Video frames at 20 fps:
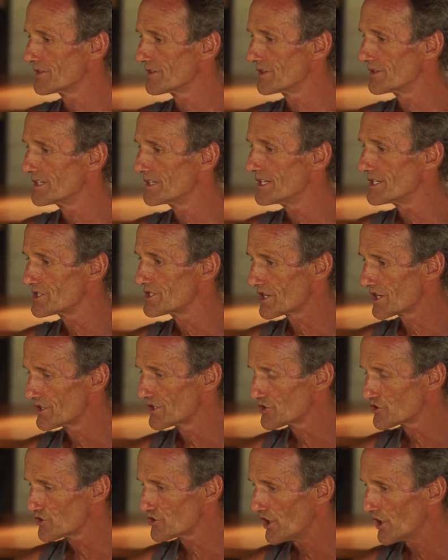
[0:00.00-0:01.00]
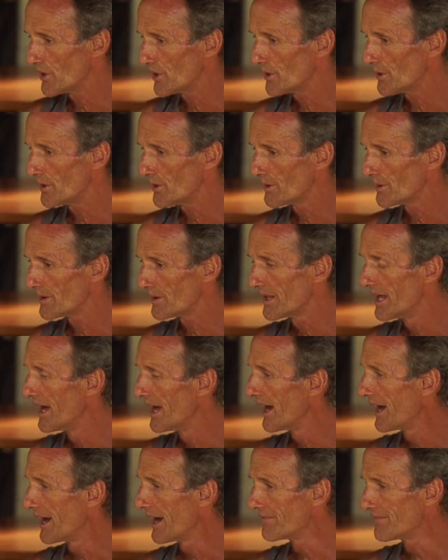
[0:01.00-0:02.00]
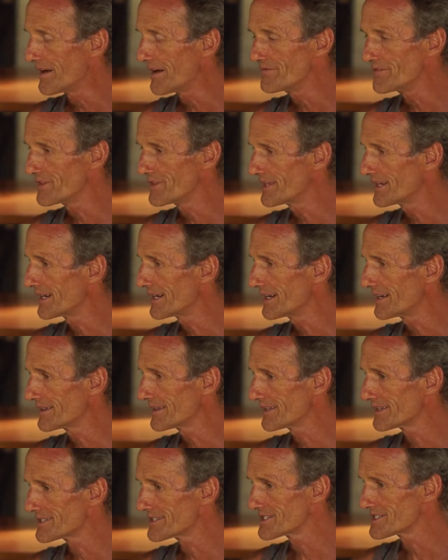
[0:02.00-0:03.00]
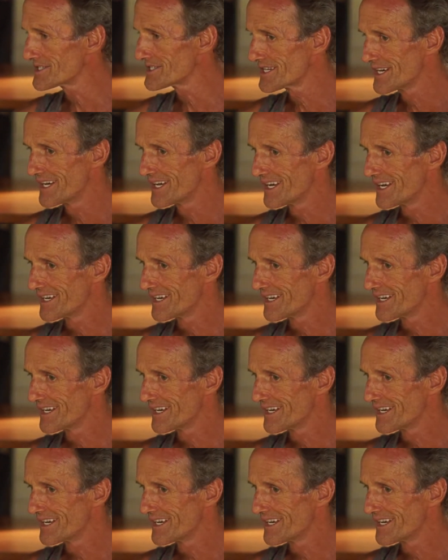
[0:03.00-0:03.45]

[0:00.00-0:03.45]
of your need to control, of everything that's,